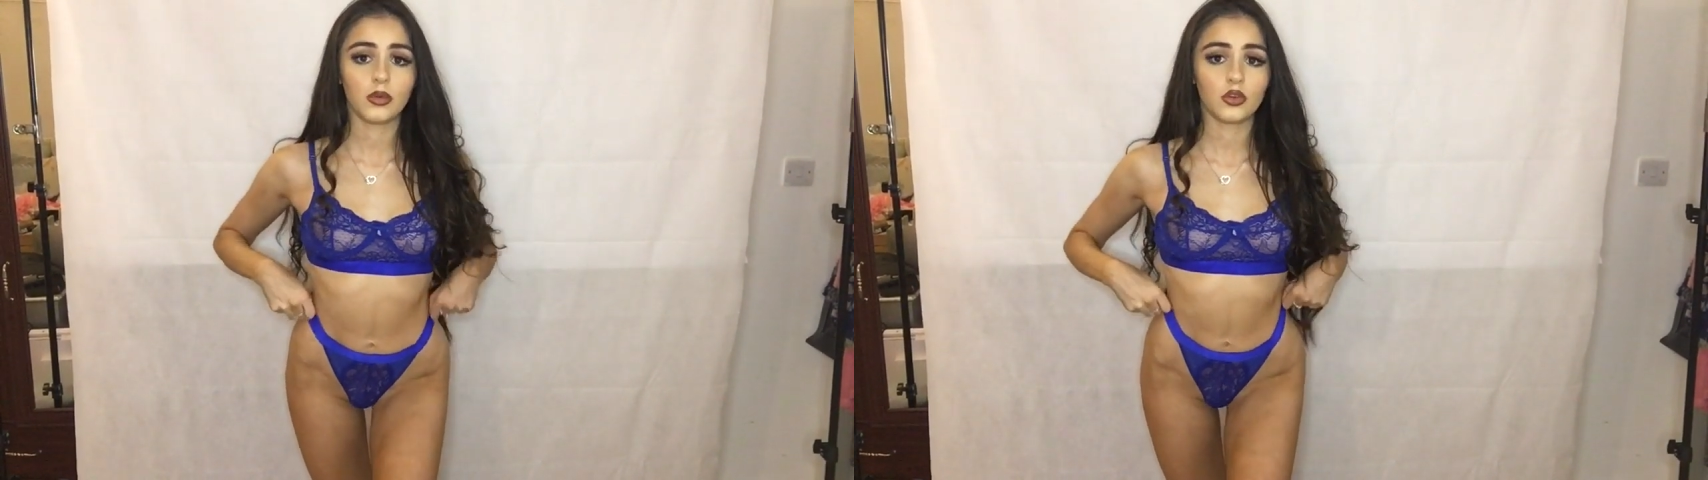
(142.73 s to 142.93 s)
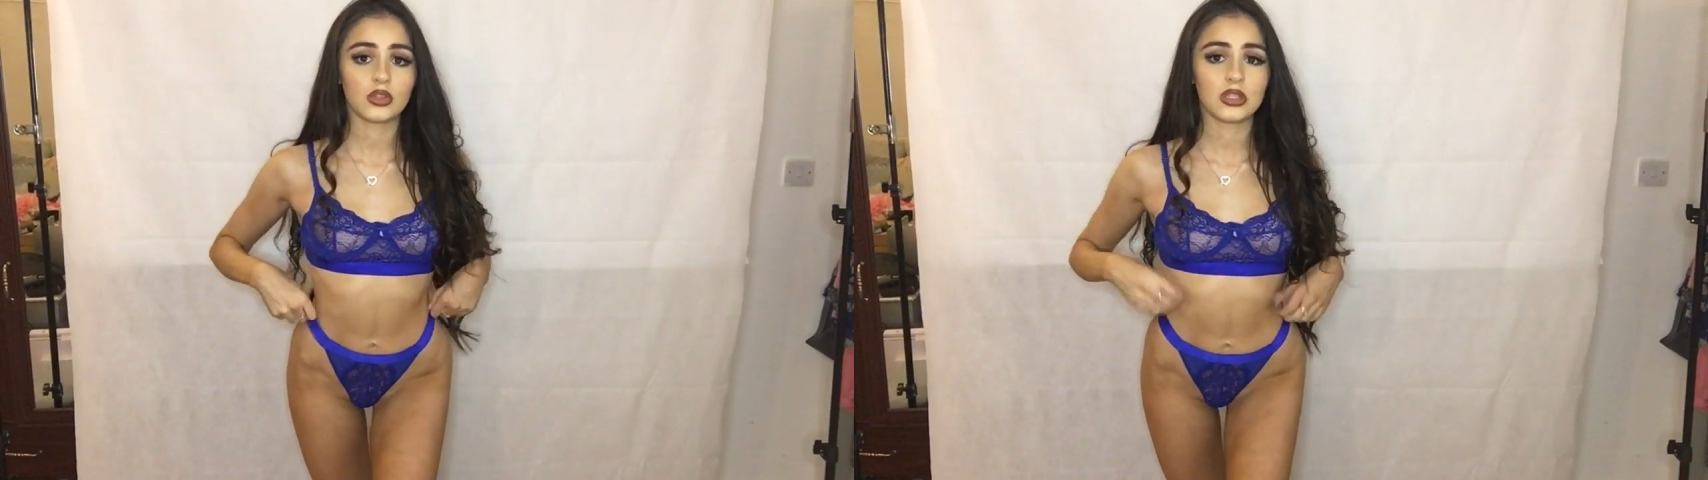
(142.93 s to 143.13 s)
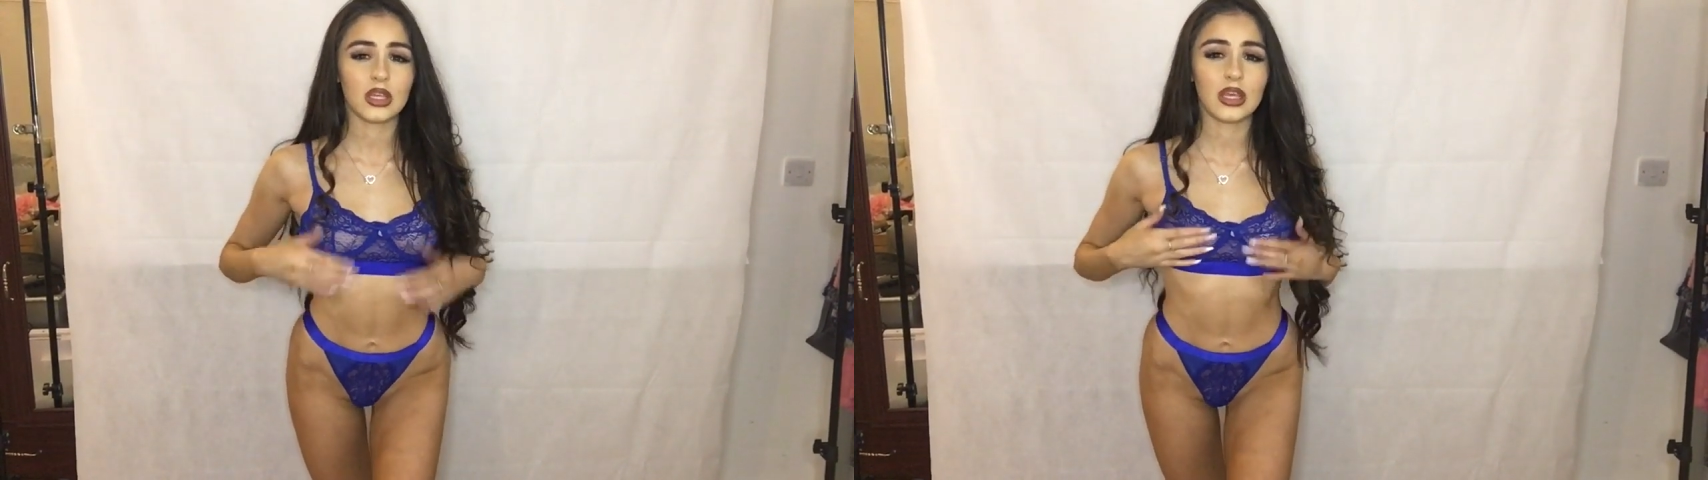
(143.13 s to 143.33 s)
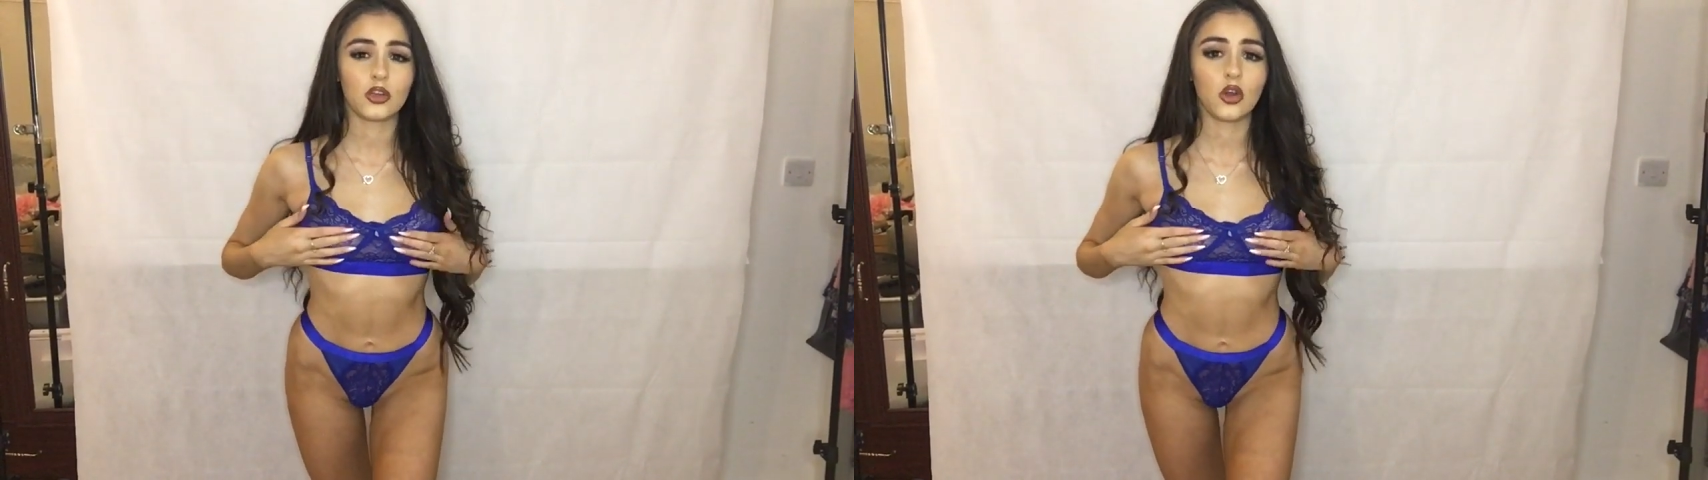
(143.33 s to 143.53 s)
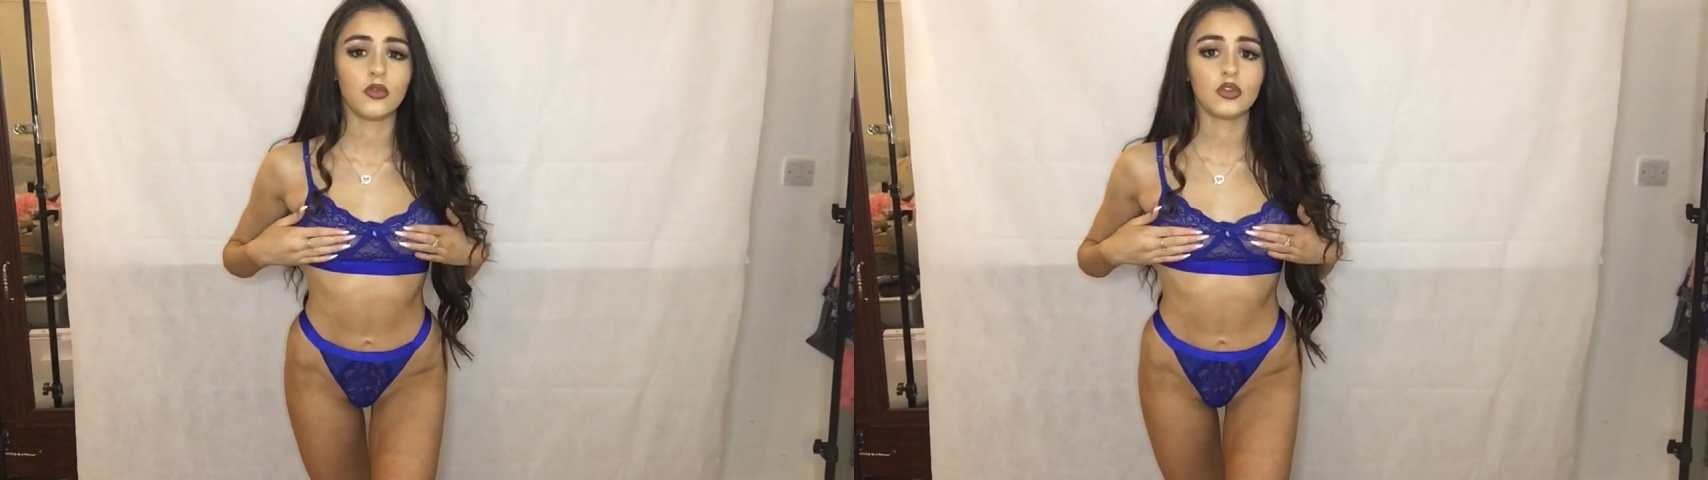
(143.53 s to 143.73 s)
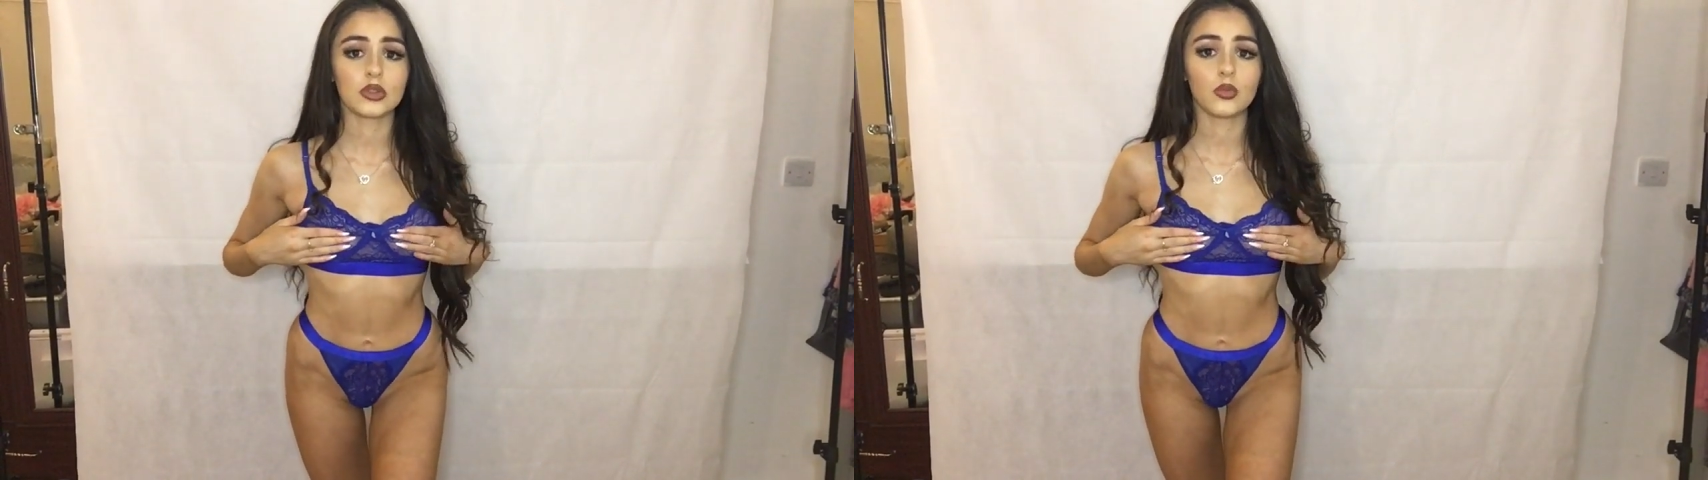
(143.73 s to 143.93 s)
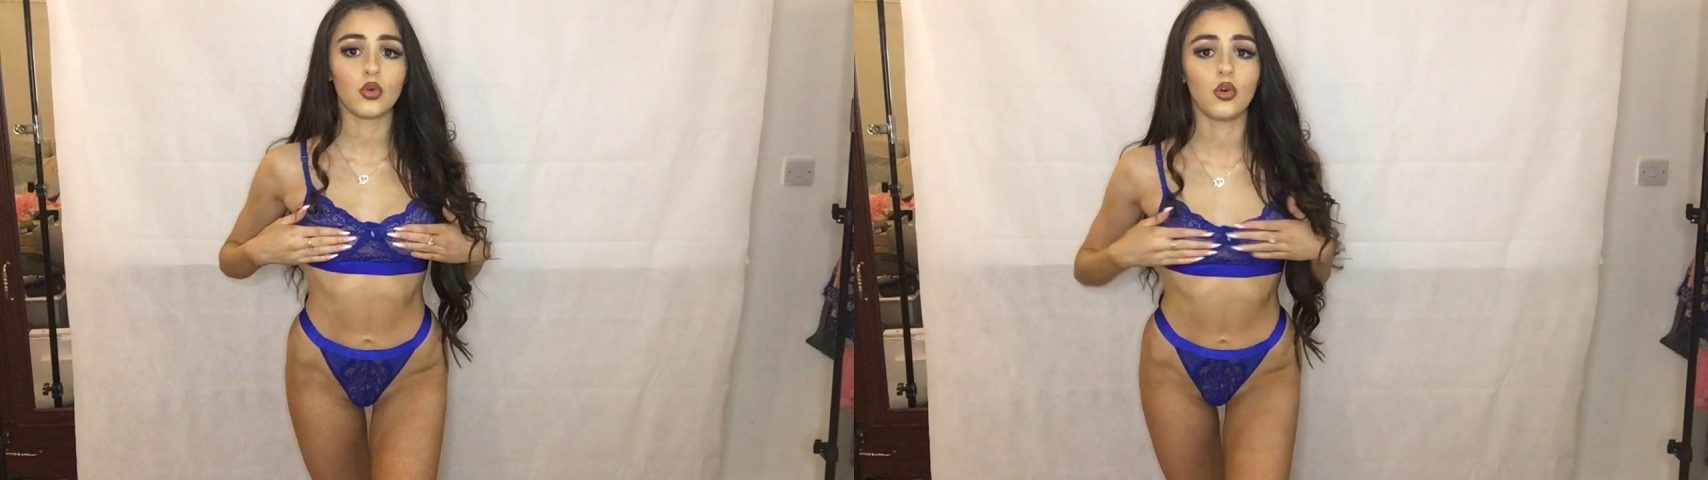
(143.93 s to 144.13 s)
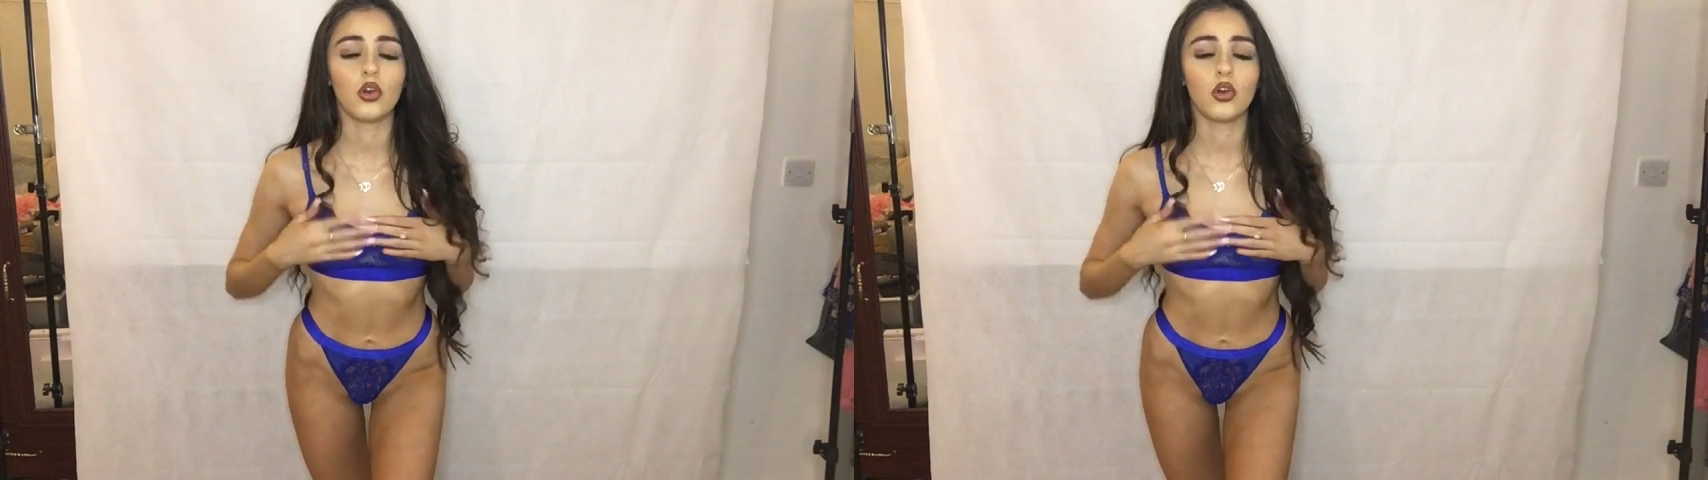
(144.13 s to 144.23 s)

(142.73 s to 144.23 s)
because it covers more.